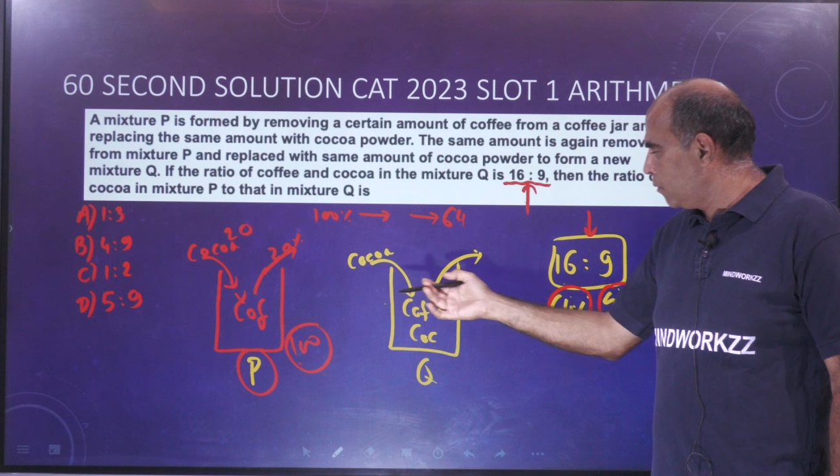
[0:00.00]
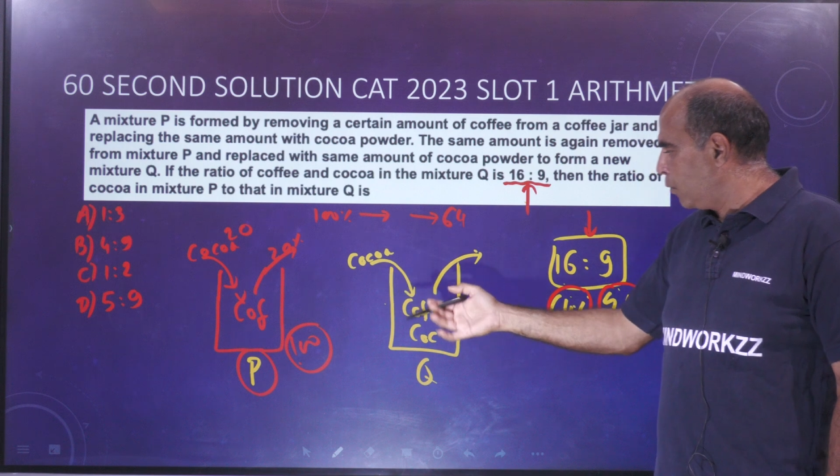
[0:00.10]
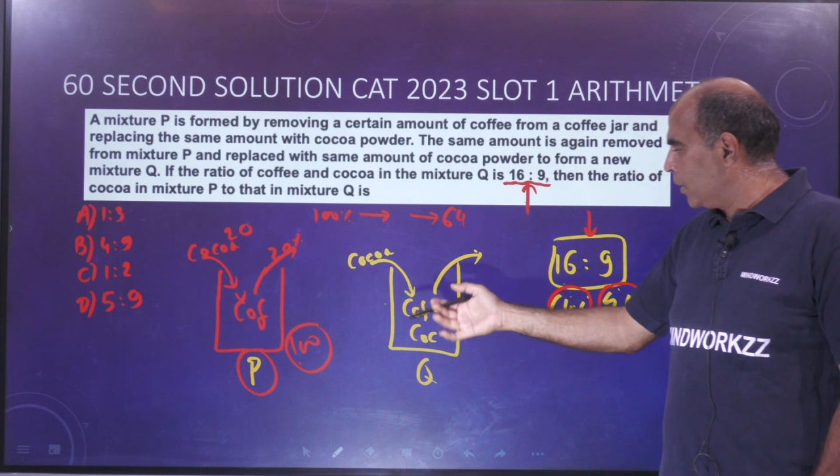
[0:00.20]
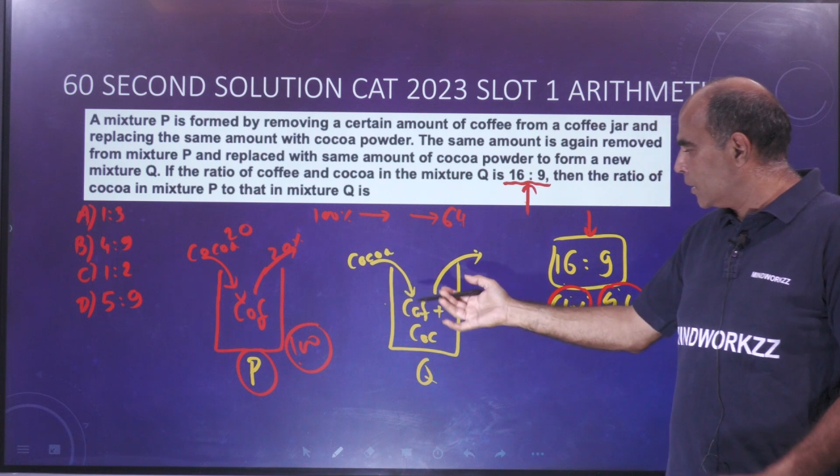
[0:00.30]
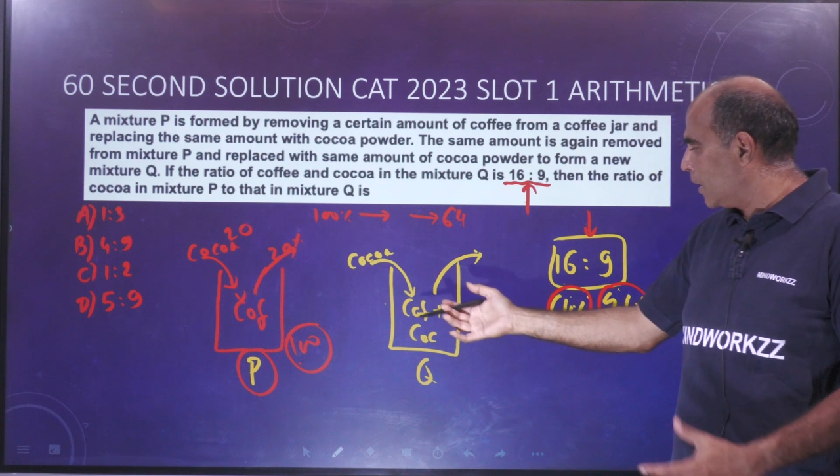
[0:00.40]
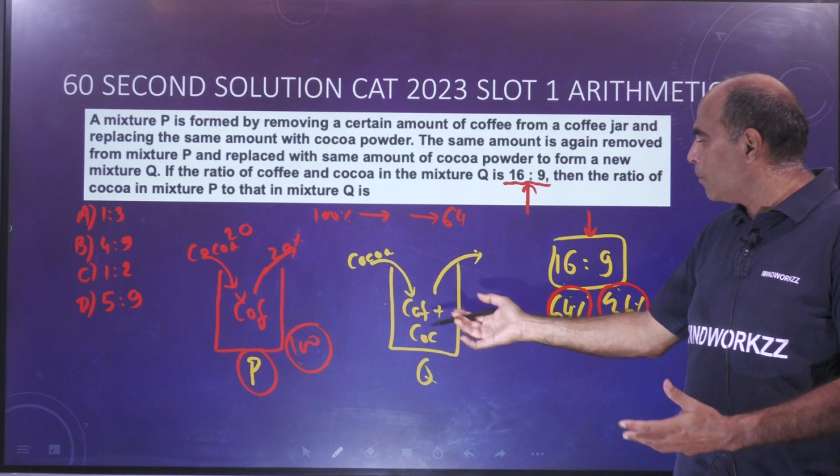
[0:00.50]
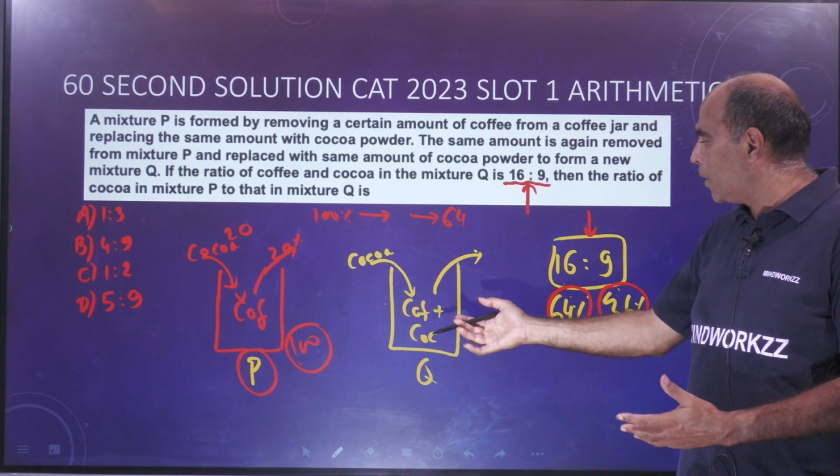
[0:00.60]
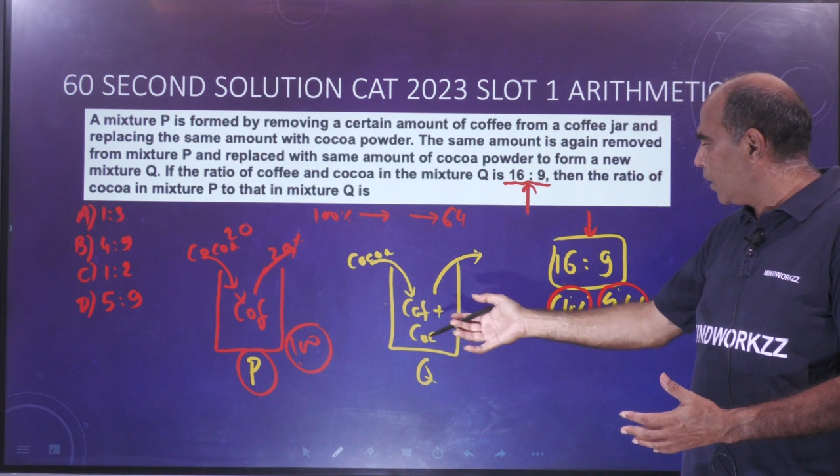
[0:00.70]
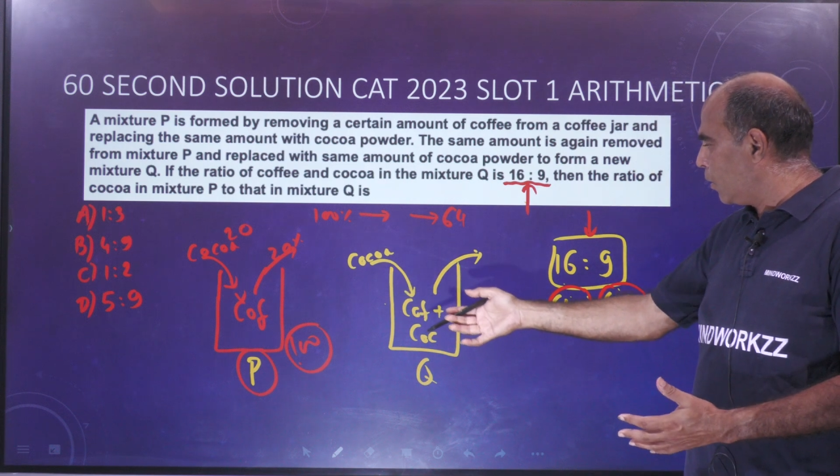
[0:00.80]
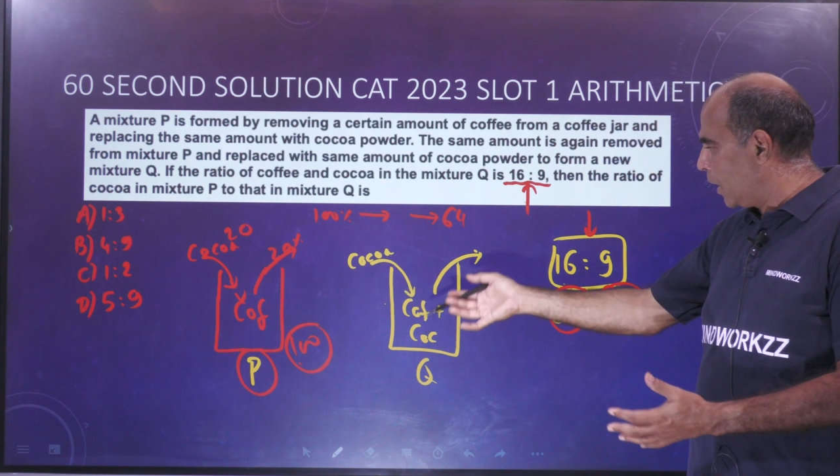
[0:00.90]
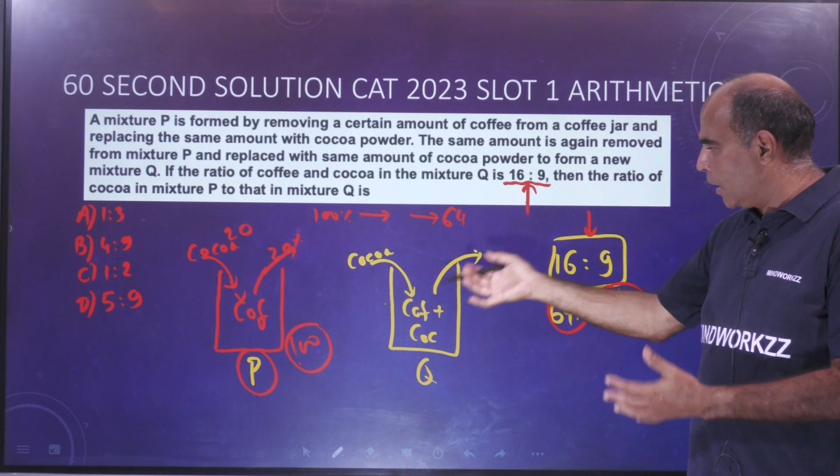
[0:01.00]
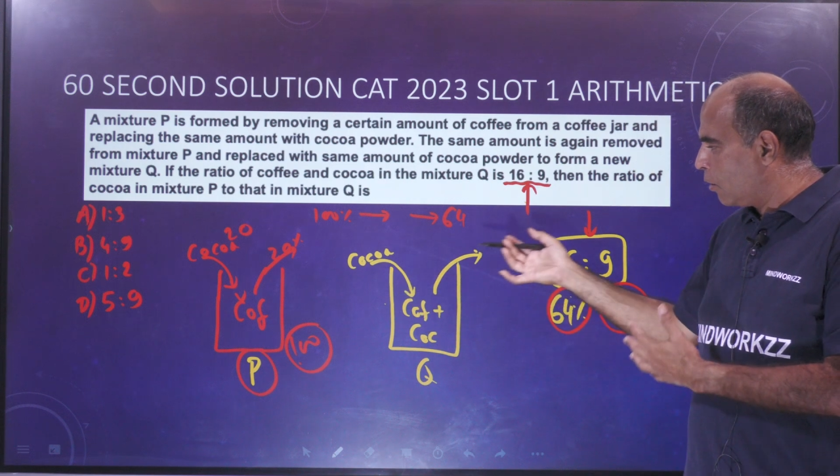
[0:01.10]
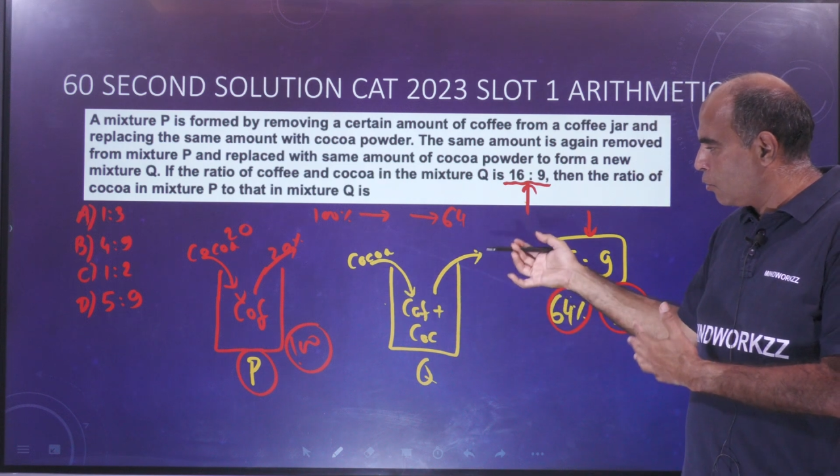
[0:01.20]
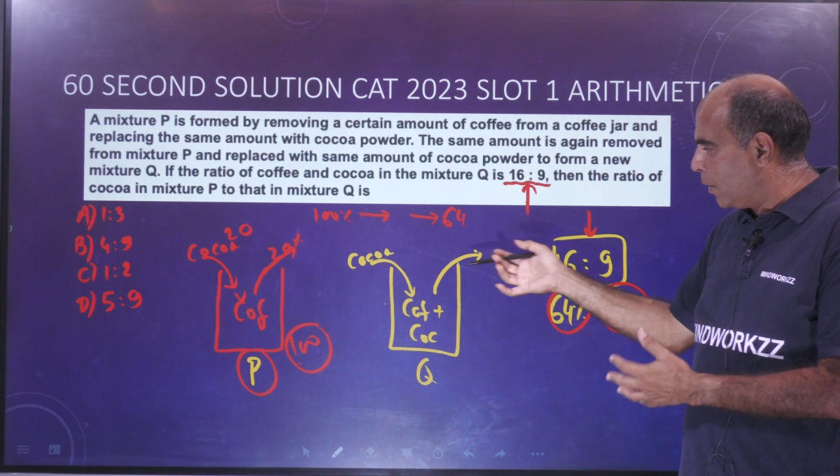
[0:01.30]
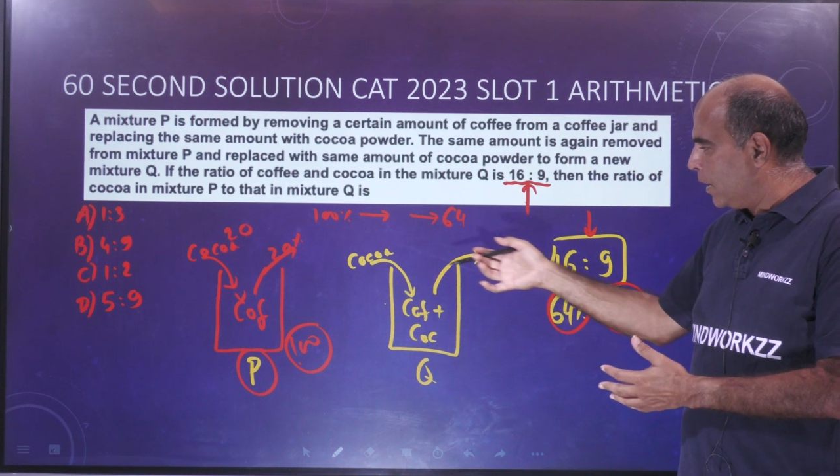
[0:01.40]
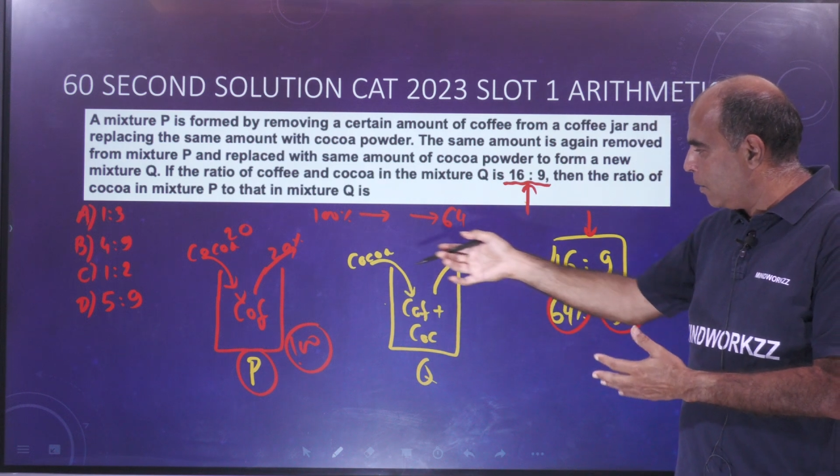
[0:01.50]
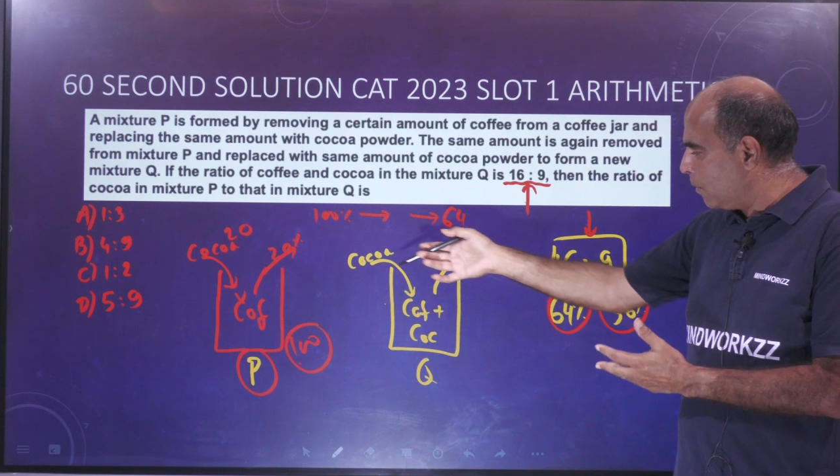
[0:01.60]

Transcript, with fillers: doing the same thing. You're taking out 20,